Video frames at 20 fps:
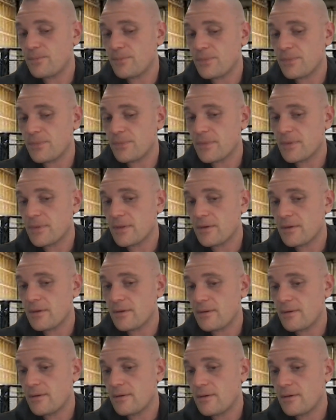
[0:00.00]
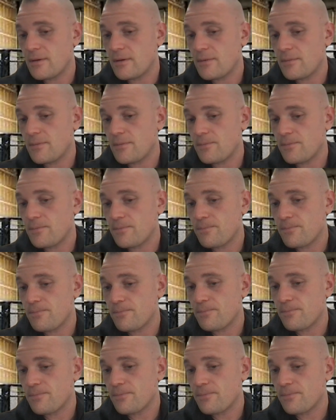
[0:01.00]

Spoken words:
(no one is talking)